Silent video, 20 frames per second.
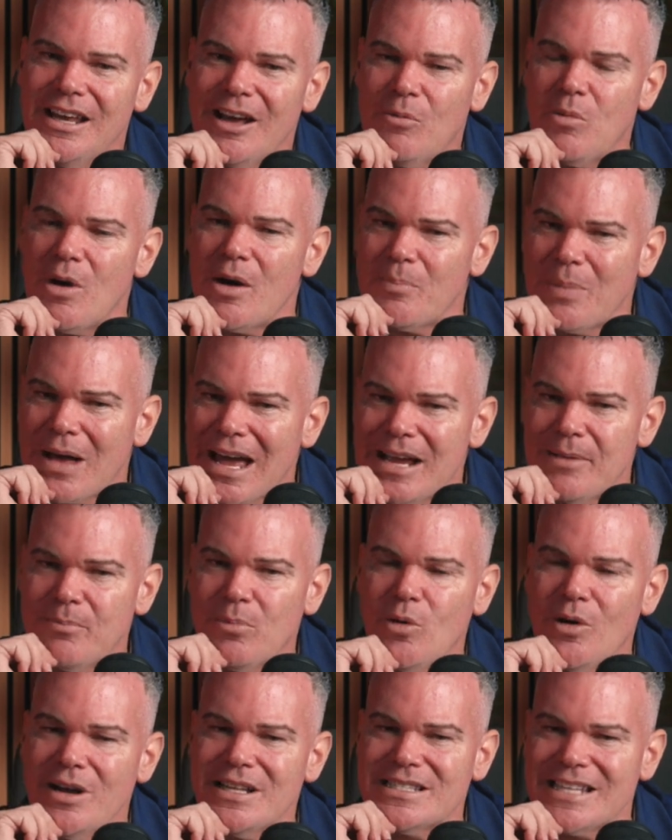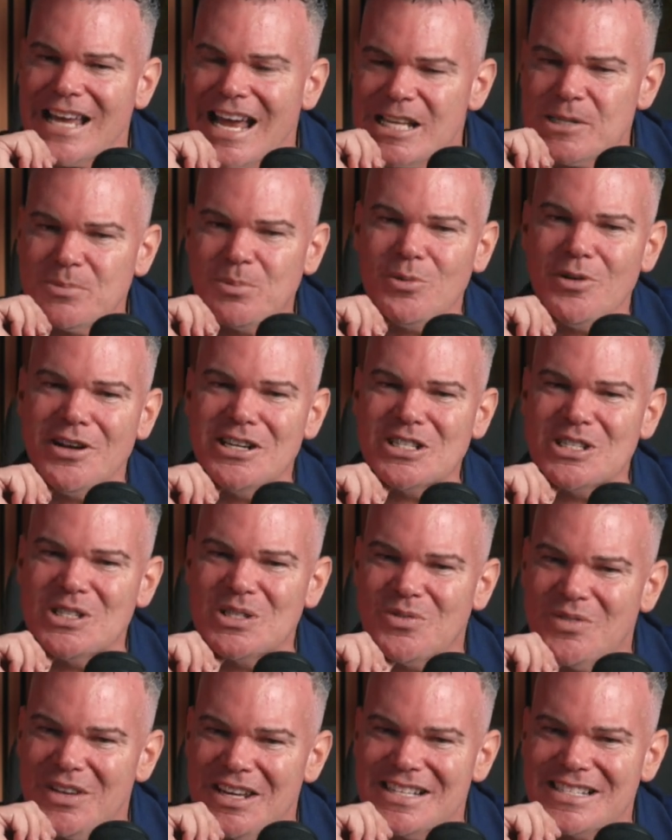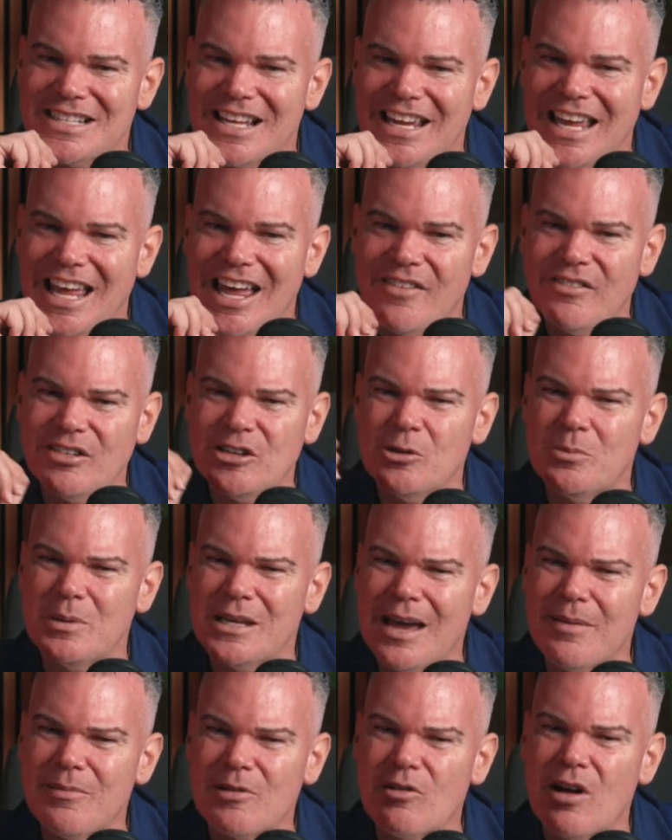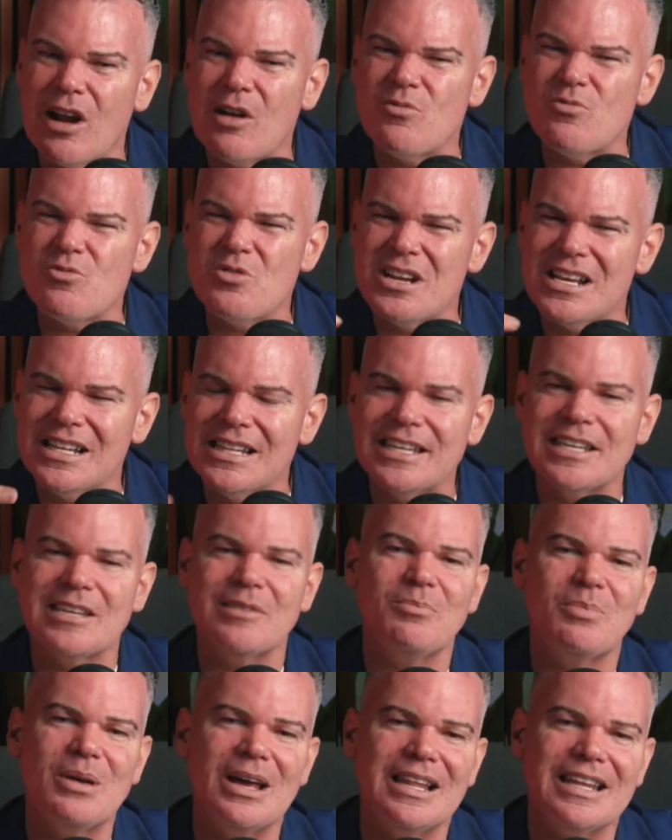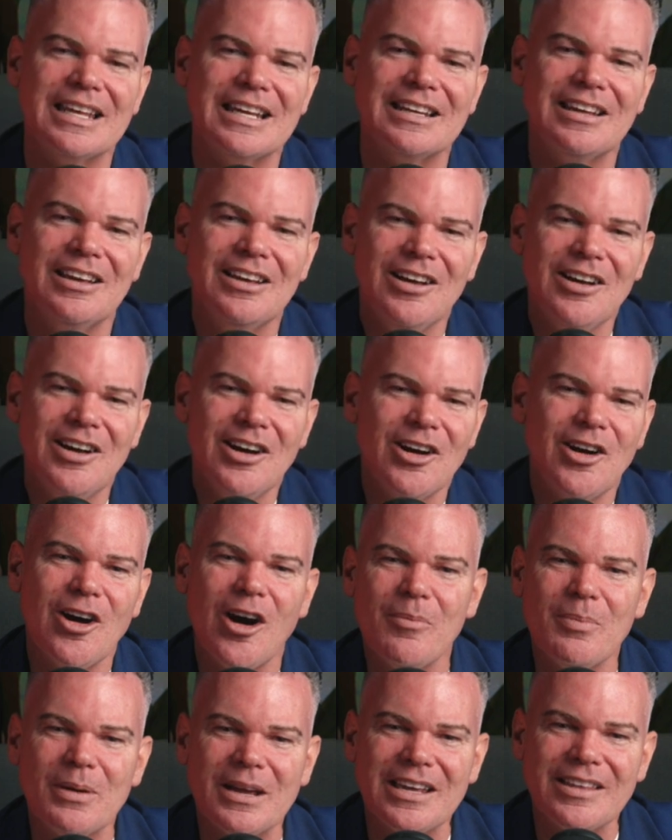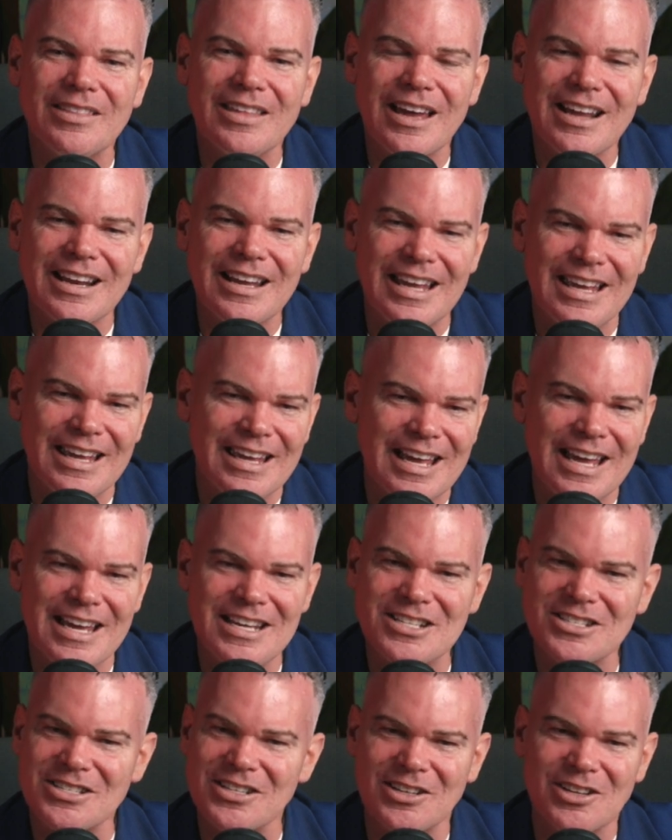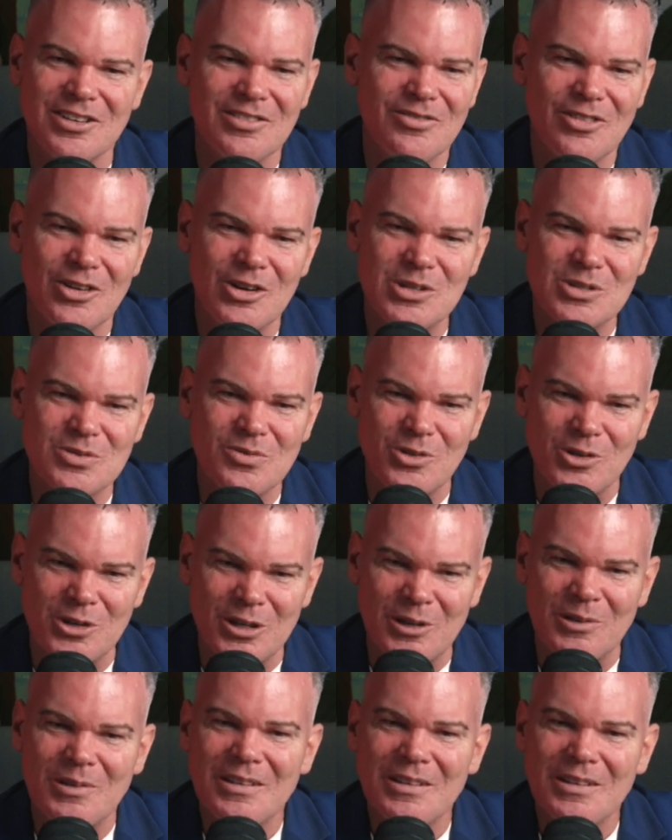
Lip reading: what pain points, aspirations, fears they have, and you'll be able to write really compelling copy that engages and converts for you.